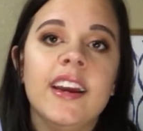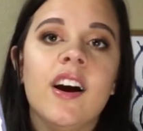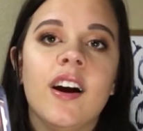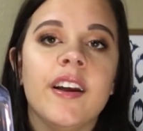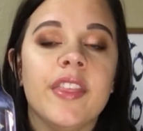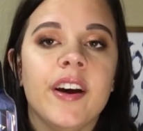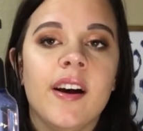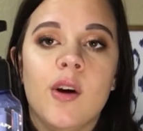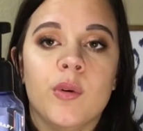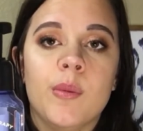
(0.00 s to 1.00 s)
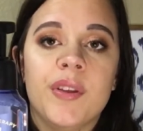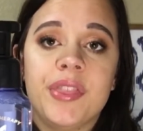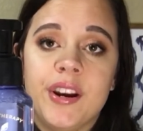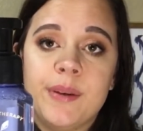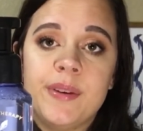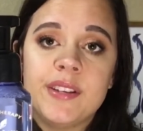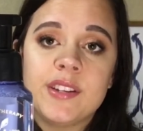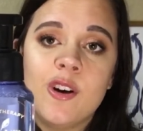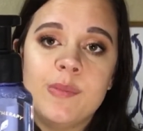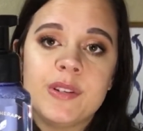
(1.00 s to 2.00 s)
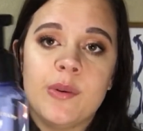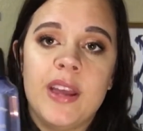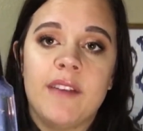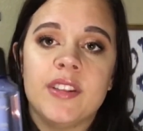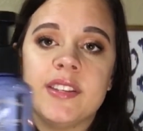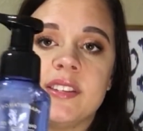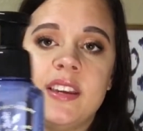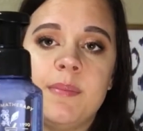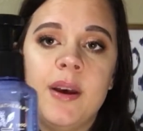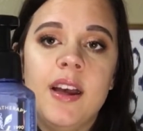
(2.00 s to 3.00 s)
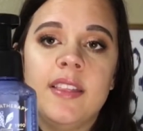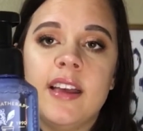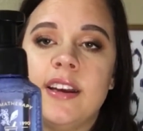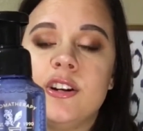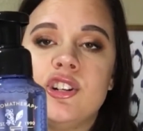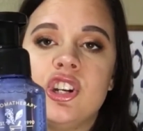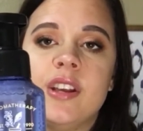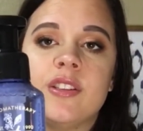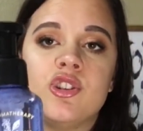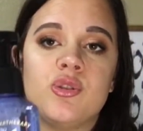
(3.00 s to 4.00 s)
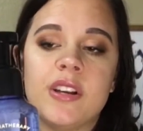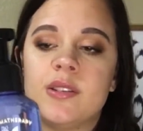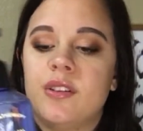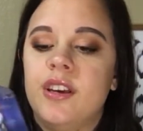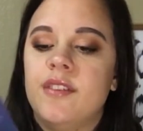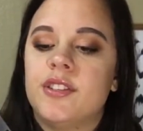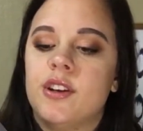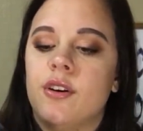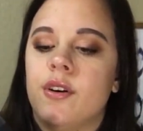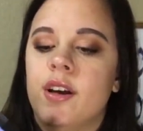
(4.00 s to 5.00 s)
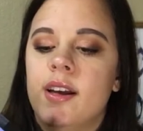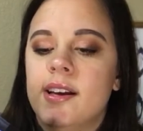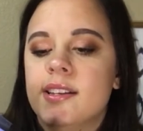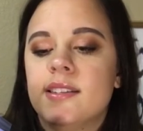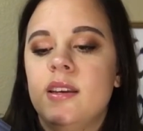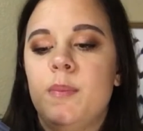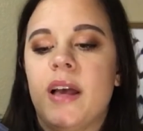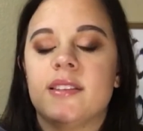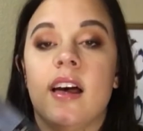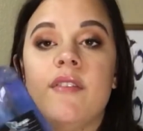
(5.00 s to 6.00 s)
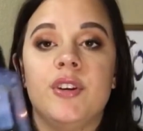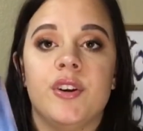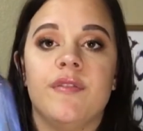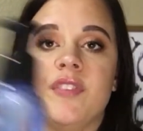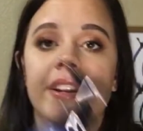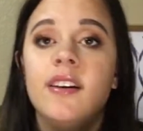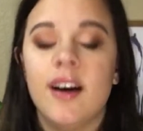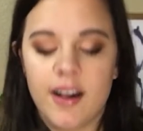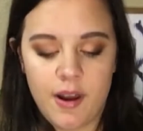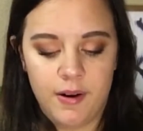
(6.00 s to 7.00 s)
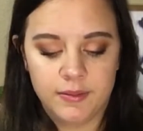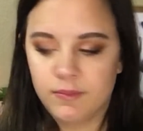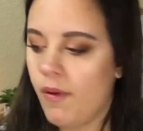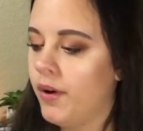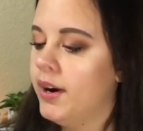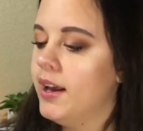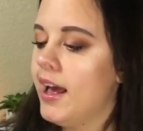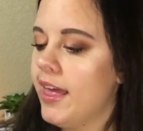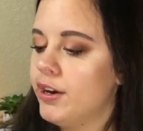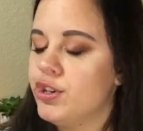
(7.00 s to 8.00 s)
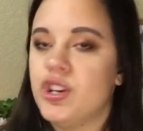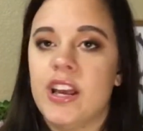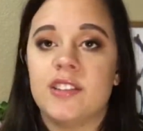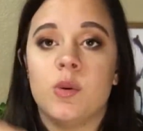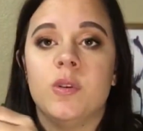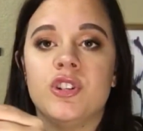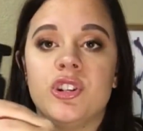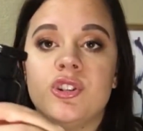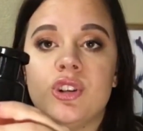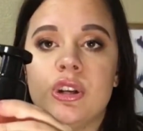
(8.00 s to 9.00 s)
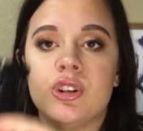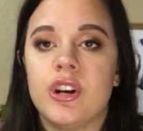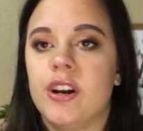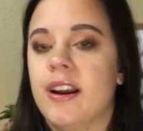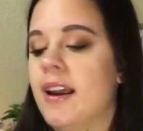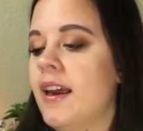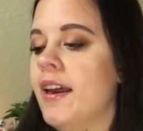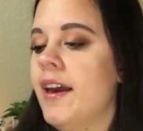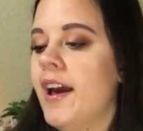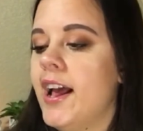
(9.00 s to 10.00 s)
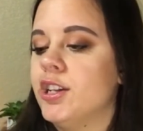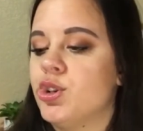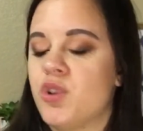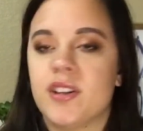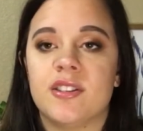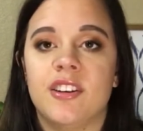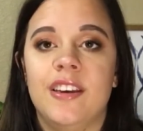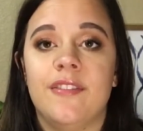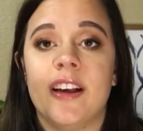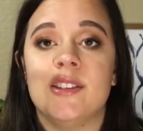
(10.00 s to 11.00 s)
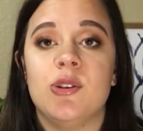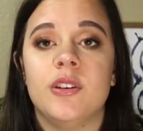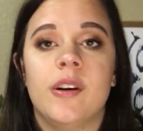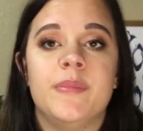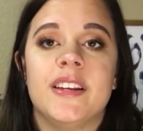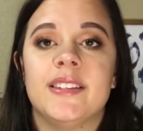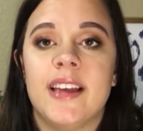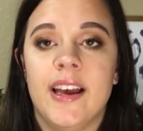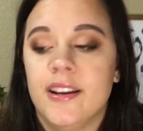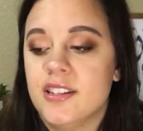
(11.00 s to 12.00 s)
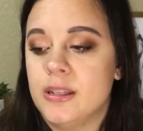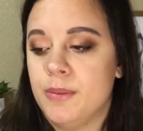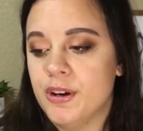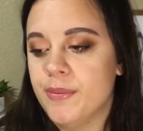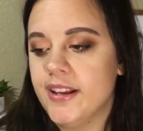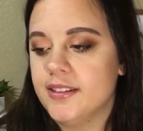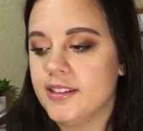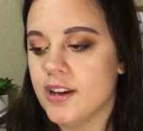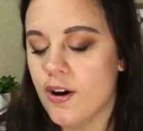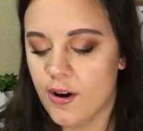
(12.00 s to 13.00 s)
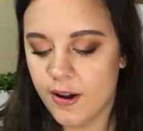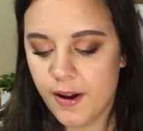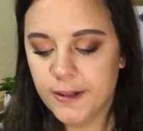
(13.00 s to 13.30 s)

are the aromatherapy soaps. So we have the Sleep, the Energy, and the Stress Relief. So Sleep has lavender and vanilla, Energy has orange and ginger, and Stress Relief has eucalyptus and spearmint. So